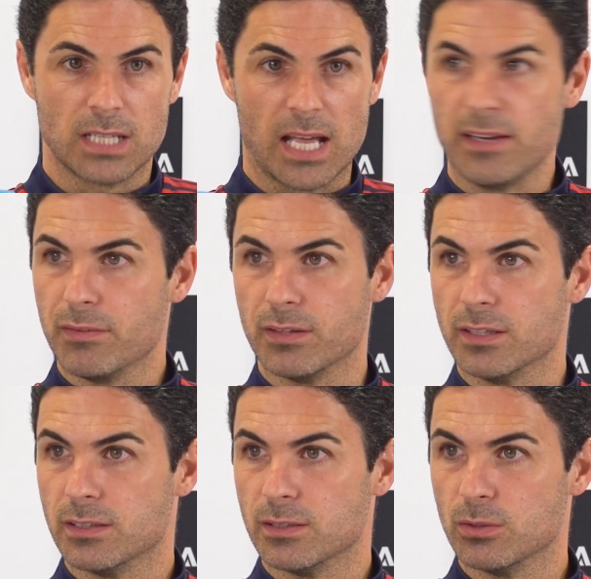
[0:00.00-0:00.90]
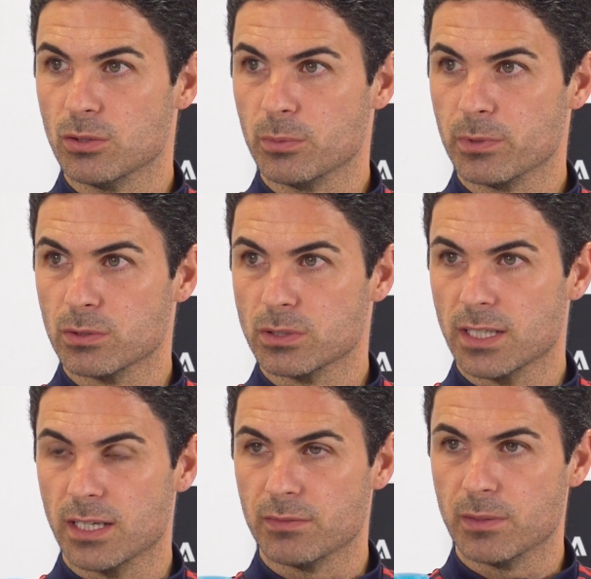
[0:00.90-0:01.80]
anything, you know, because
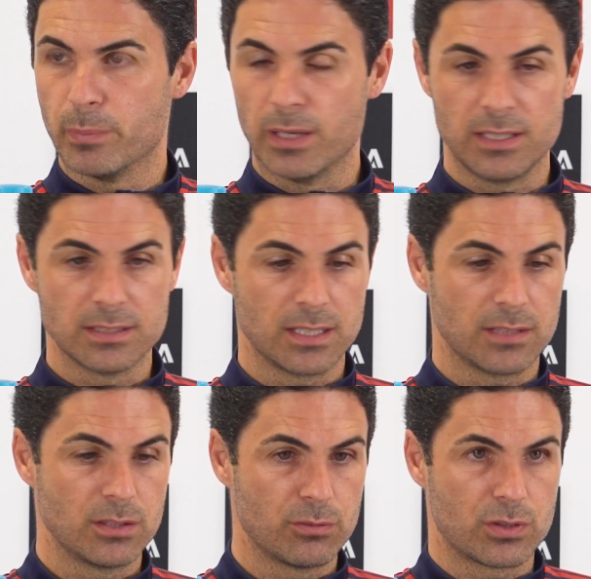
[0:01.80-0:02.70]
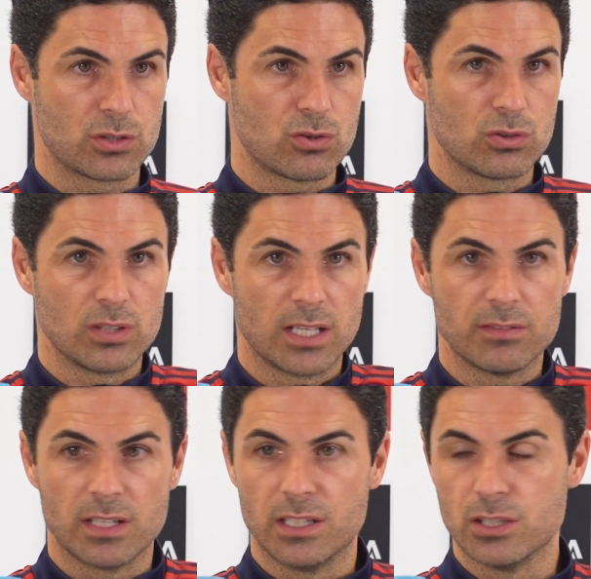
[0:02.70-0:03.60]
they have the players, they have the infrastructure, they
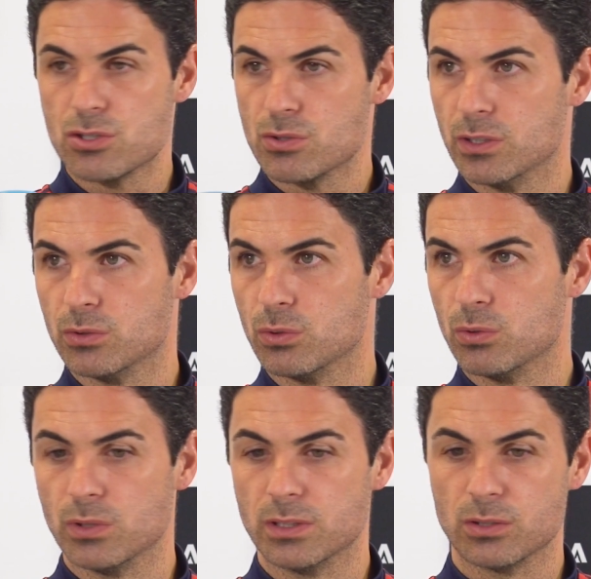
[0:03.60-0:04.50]
have the history to do it.